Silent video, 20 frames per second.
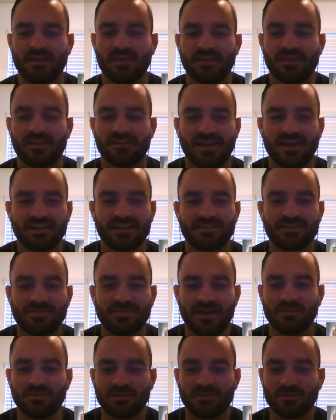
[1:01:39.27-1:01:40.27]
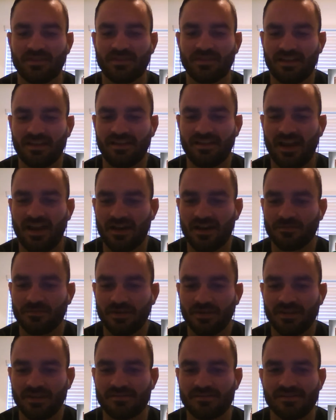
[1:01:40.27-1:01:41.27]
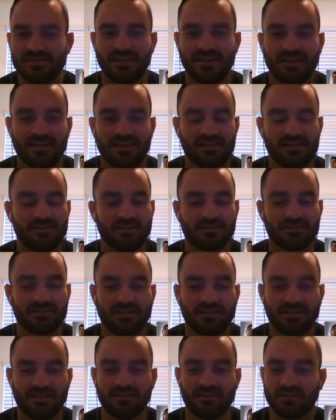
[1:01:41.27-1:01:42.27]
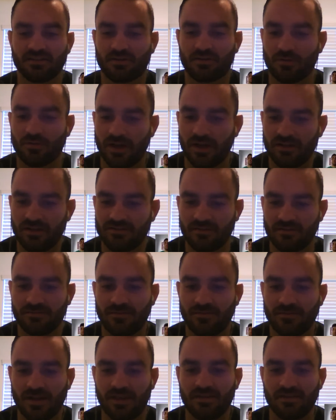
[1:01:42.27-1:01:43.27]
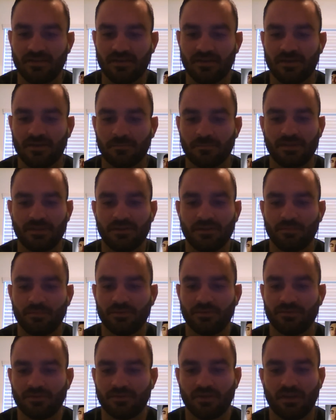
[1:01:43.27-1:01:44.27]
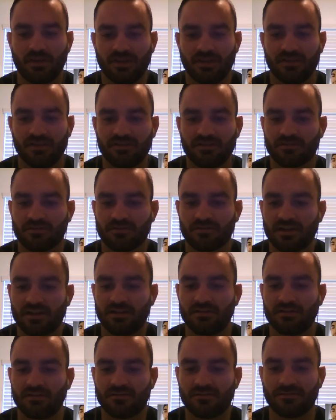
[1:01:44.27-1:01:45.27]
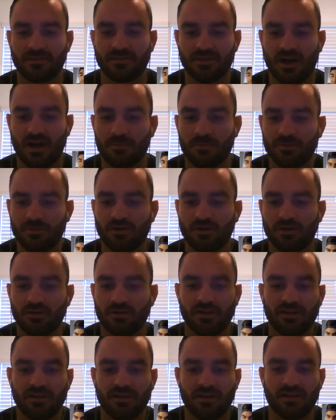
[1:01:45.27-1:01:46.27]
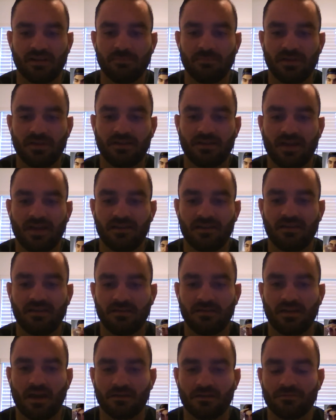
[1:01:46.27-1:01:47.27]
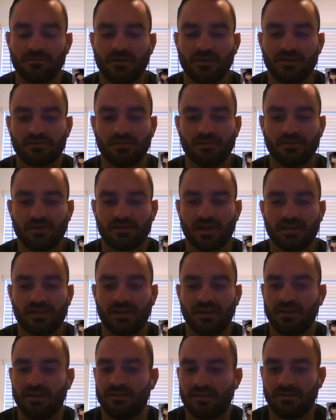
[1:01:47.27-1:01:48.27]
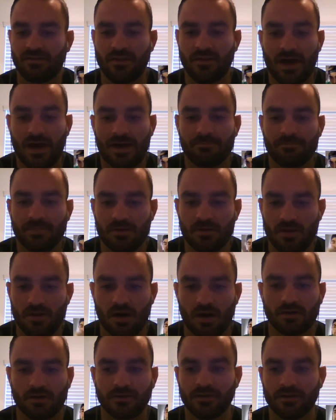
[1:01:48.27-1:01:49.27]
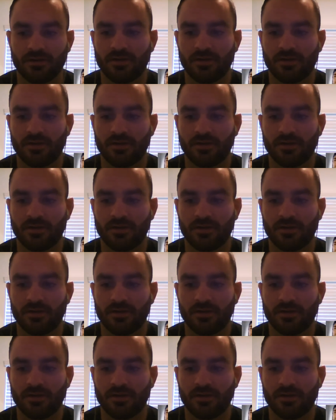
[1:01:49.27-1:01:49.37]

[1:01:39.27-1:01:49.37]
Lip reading: His last fight was with Eddie Alvarez. He looked great that fight. His striking looked phenomenal. He made Eddie Alvarez look like he did not belong.